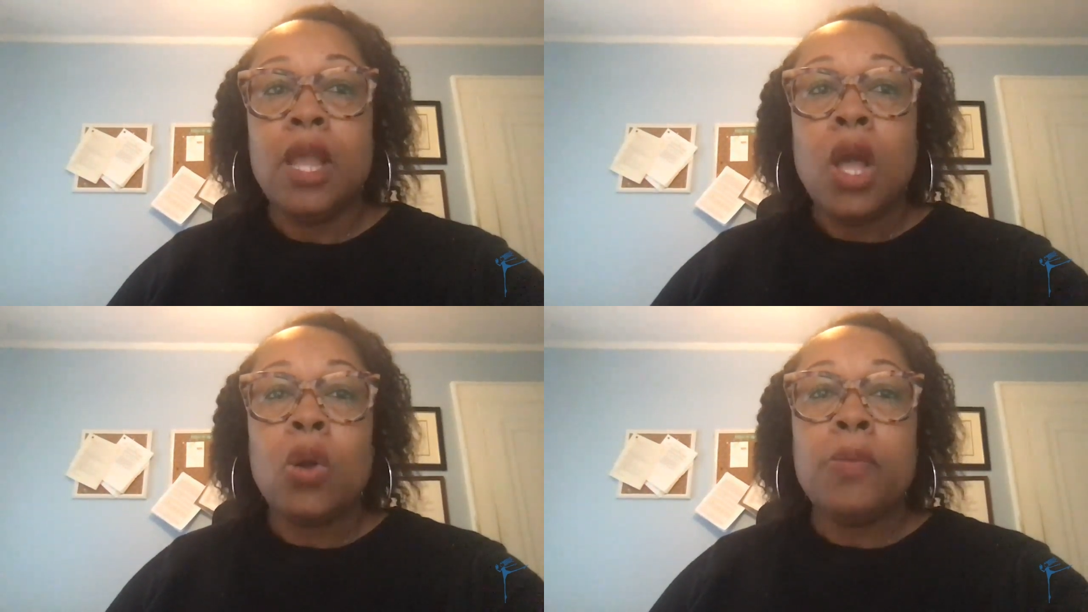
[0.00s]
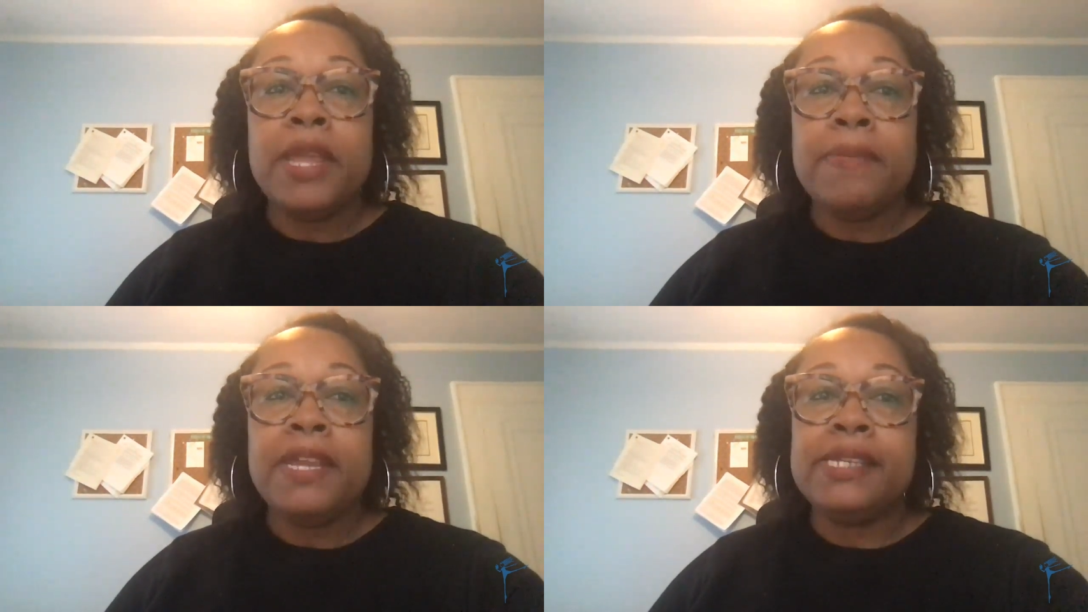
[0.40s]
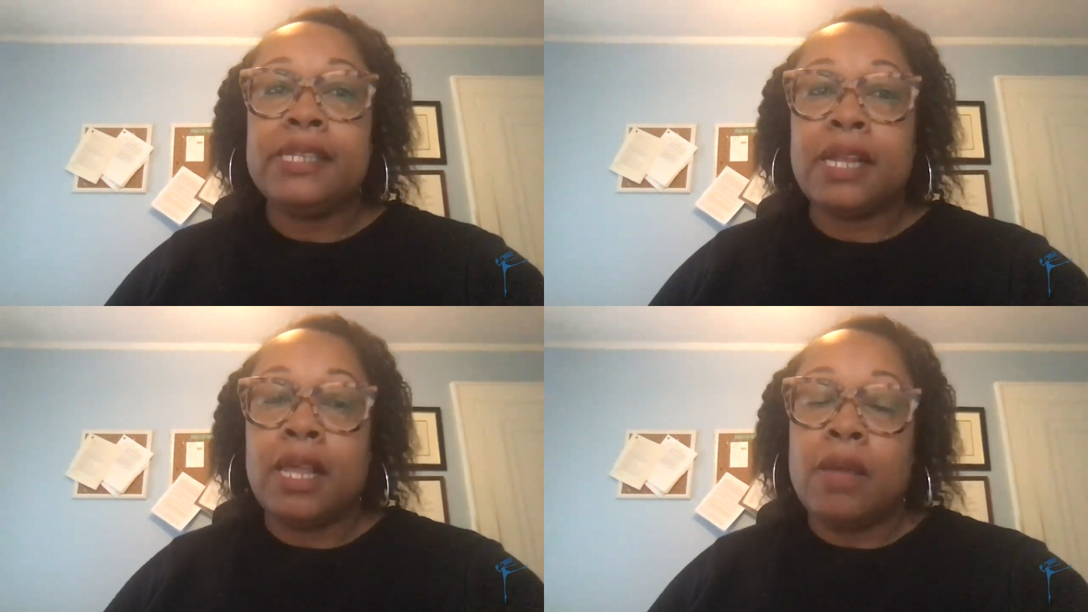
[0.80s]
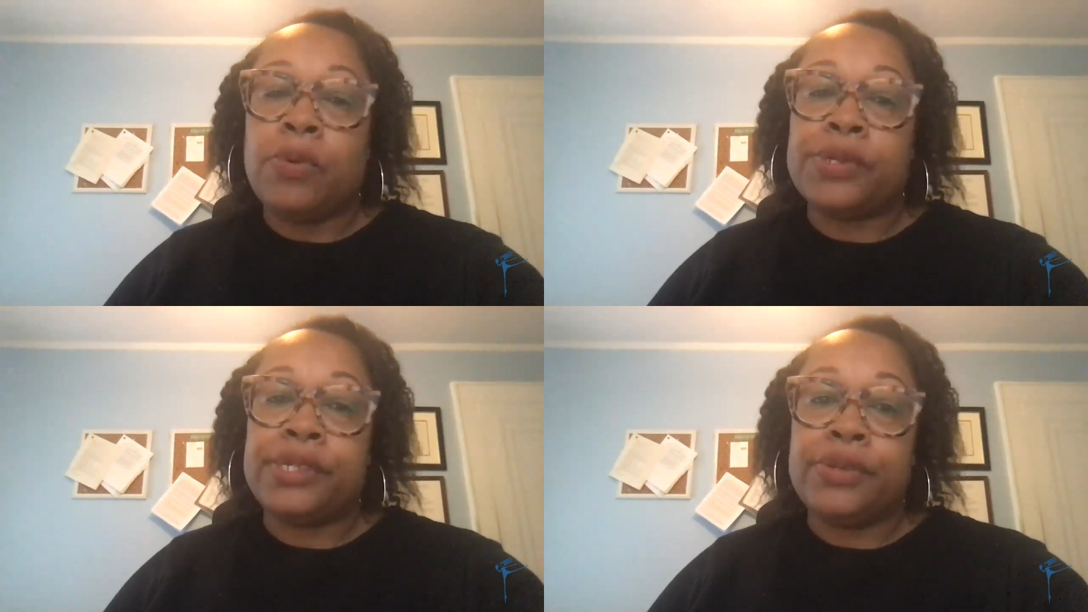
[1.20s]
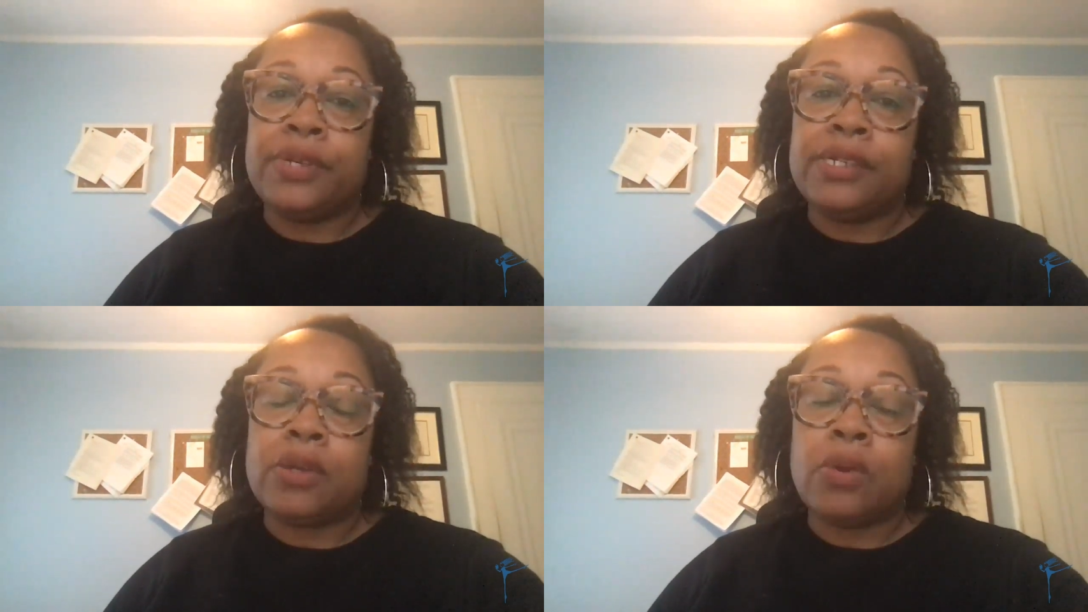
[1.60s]
Or maybe it's a club where
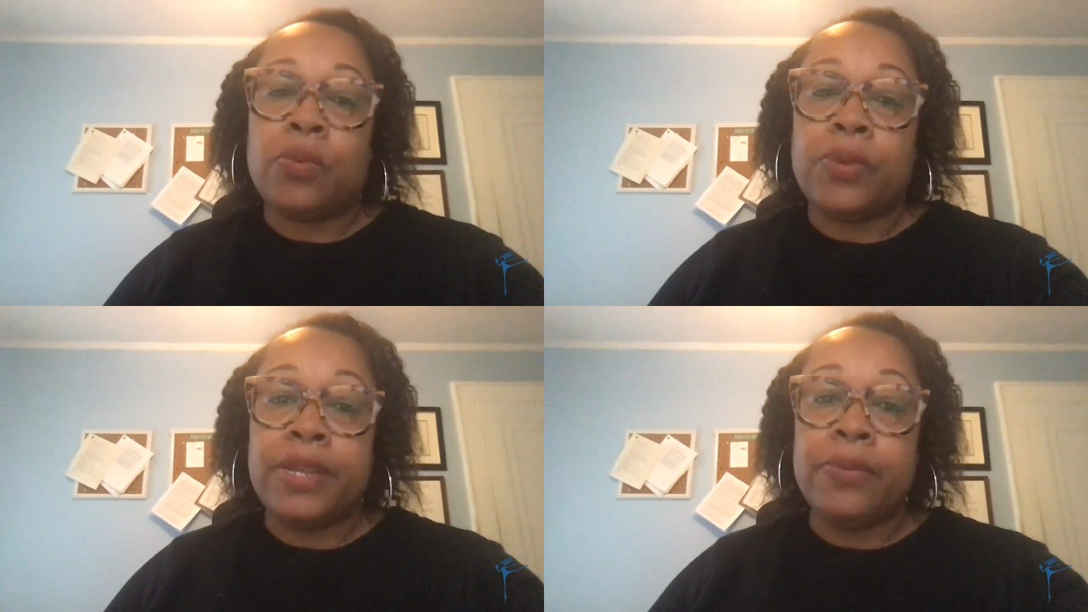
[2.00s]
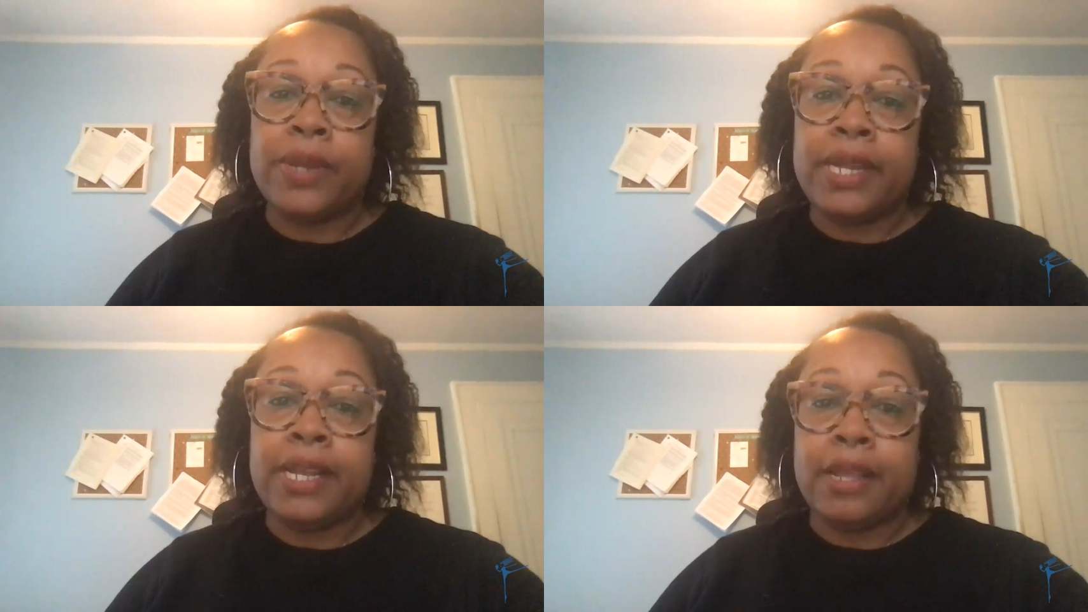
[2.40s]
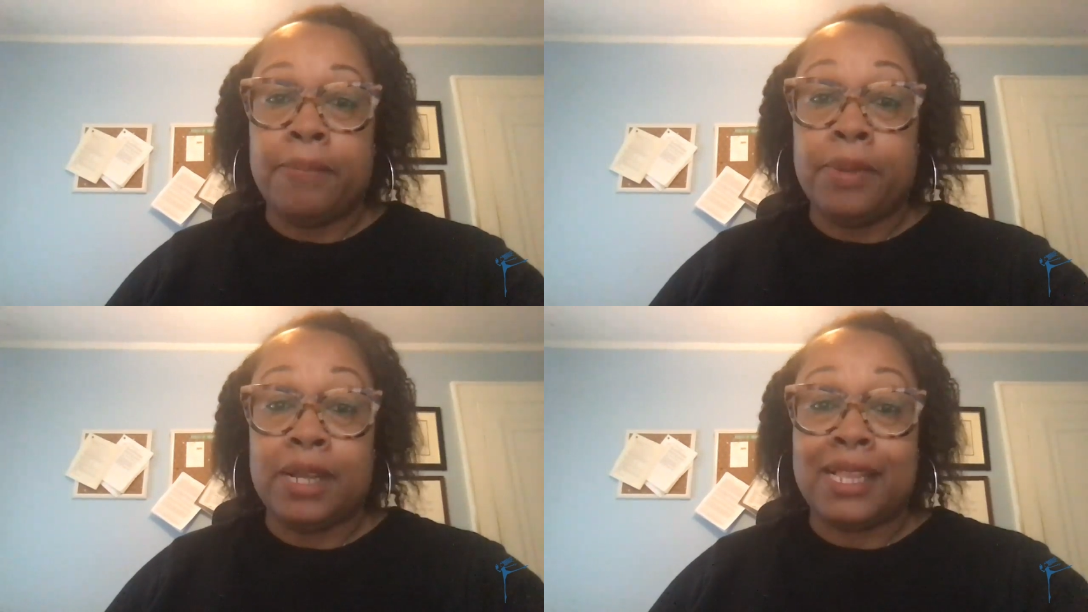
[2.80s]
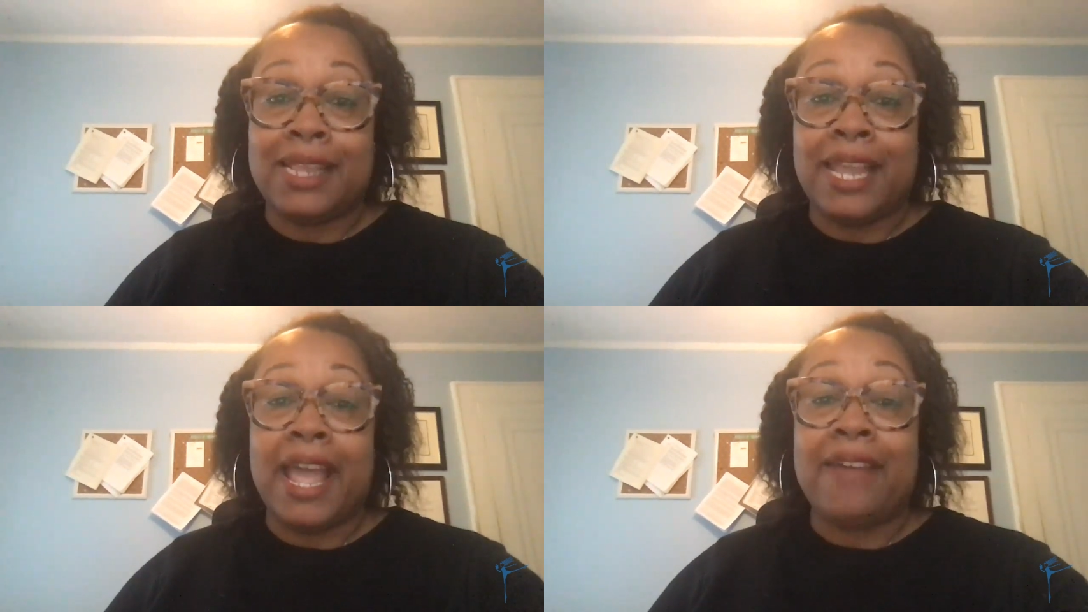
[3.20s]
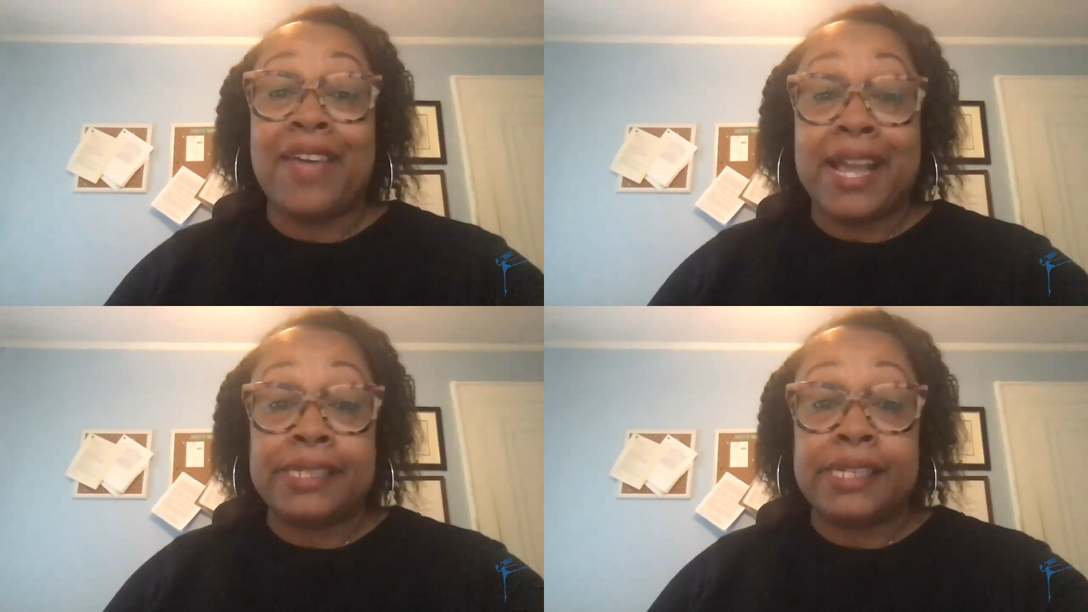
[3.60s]
students are rereading a book that they
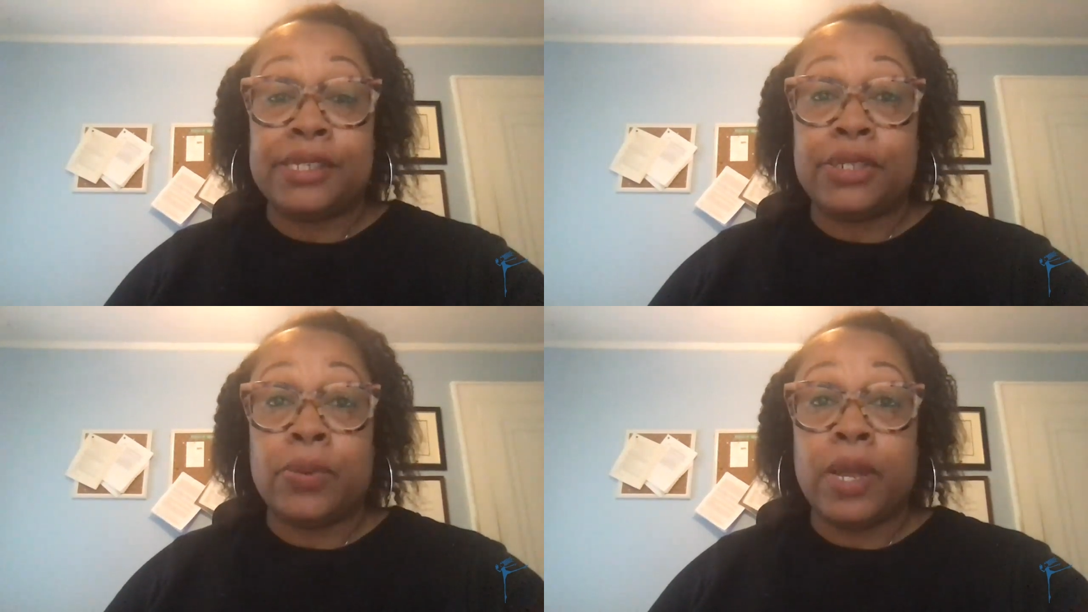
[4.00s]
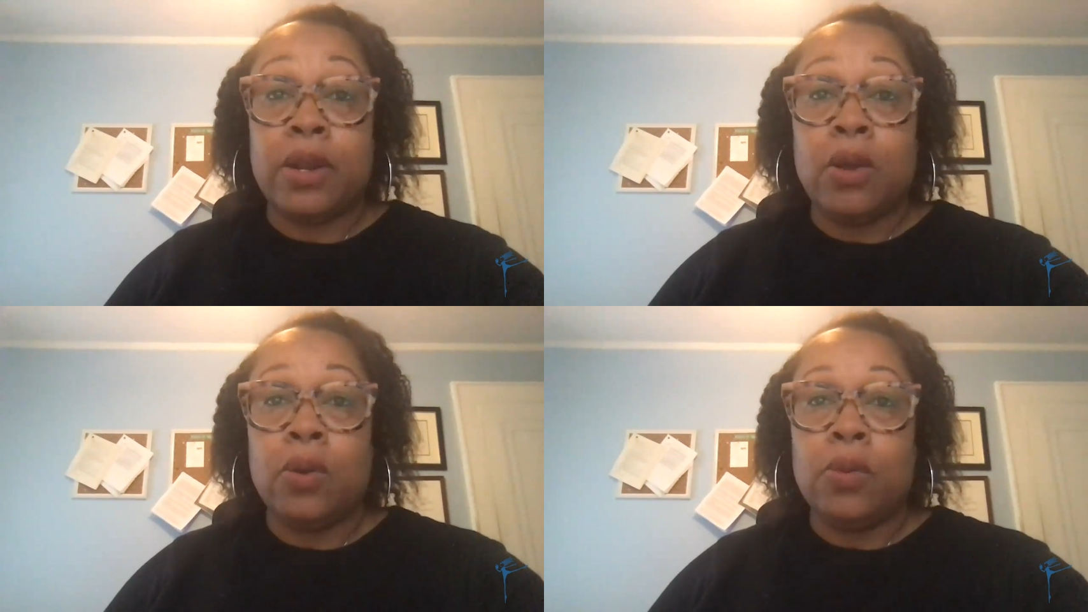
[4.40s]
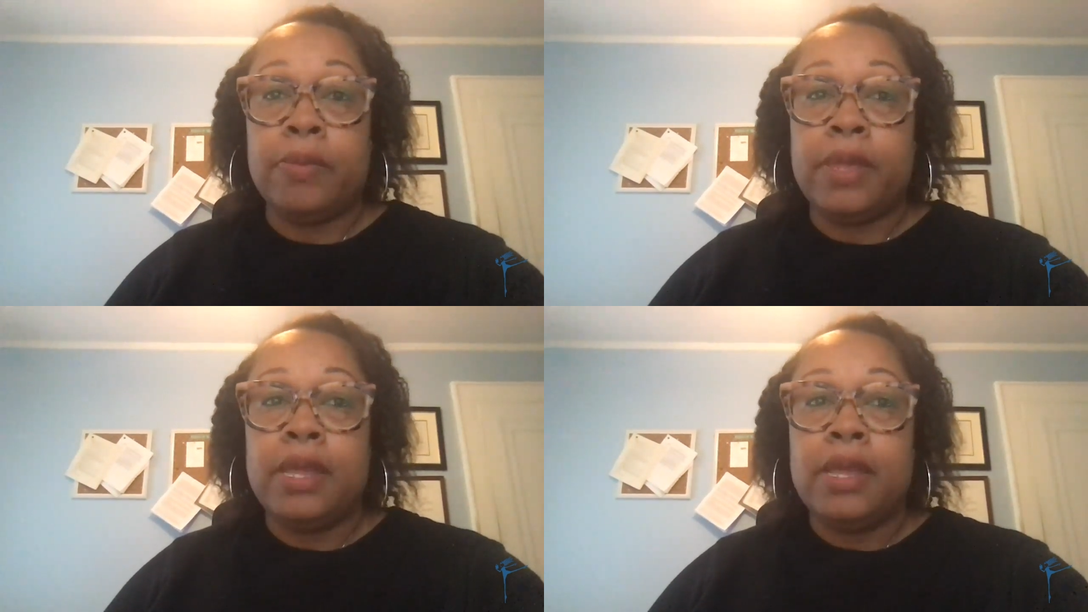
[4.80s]
have access to at home,